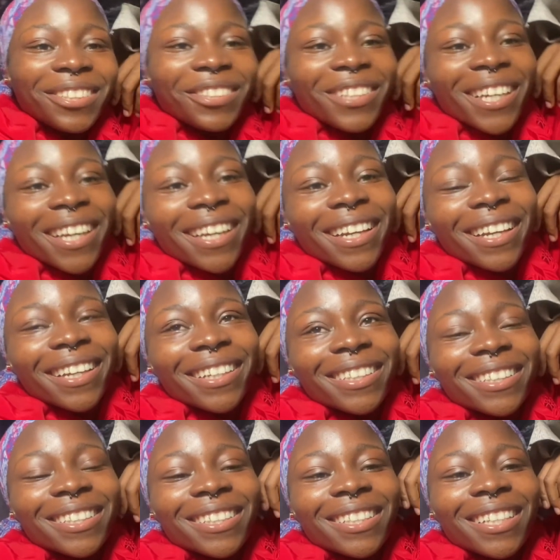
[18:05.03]

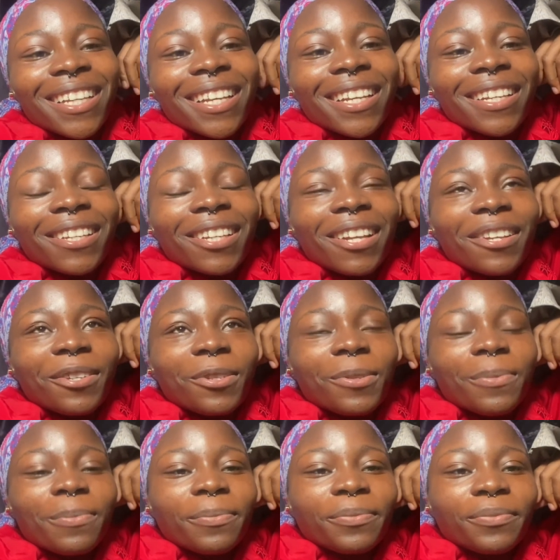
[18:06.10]
guys
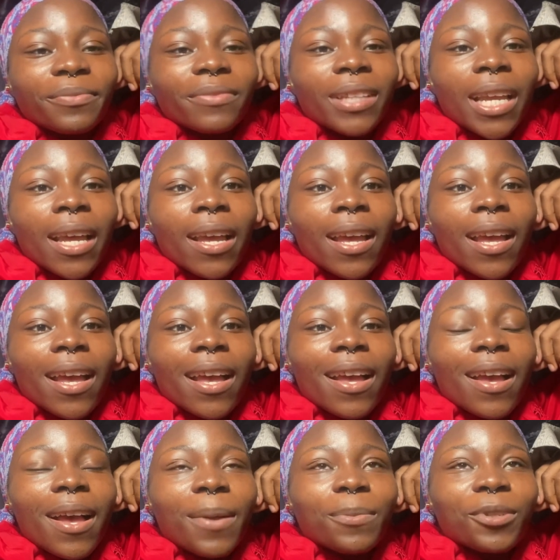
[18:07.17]
um
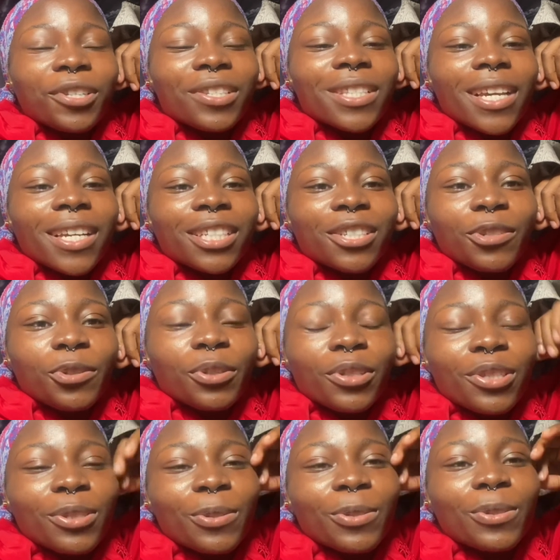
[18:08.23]
i'm just actually going
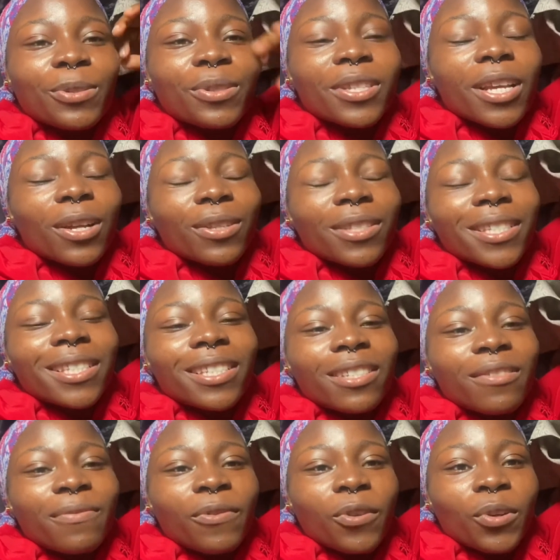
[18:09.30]
to close out
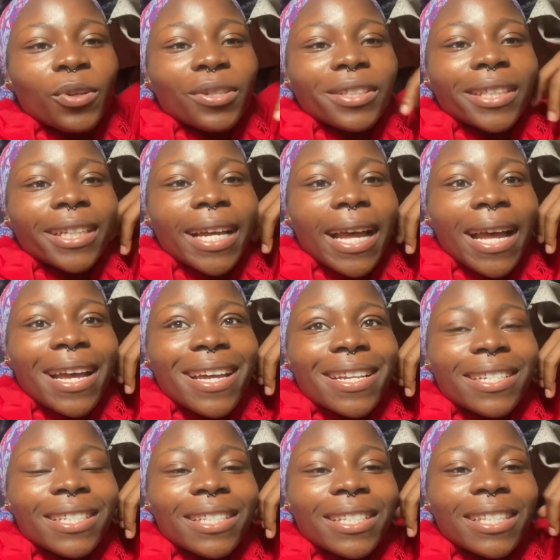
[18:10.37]
this vlog
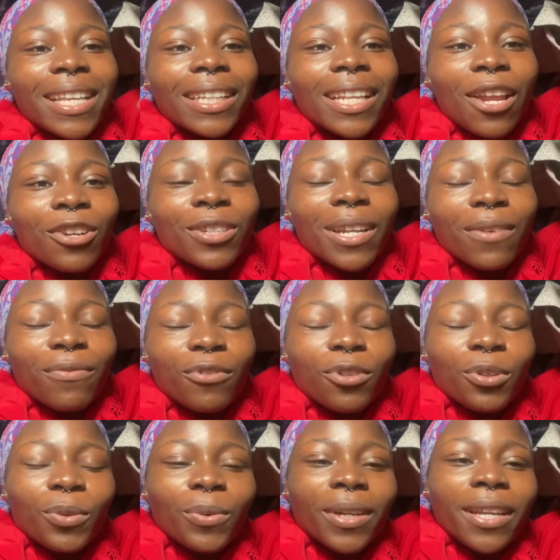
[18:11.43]
and start another
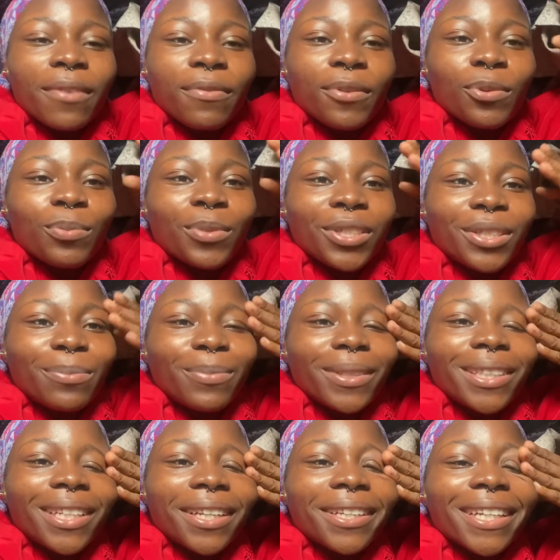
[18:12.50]
vlog when i feel much
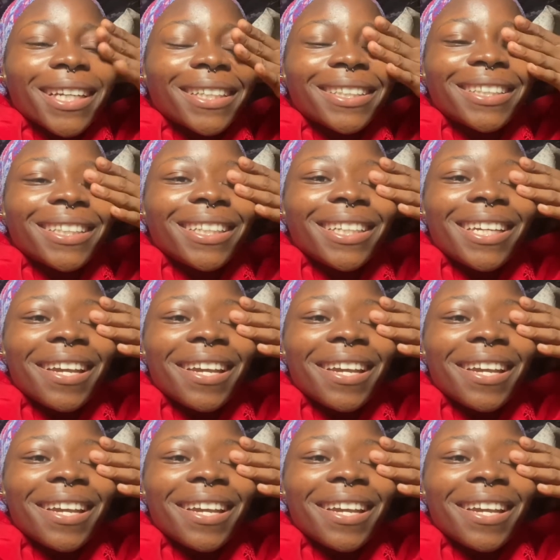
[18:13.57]
better you can see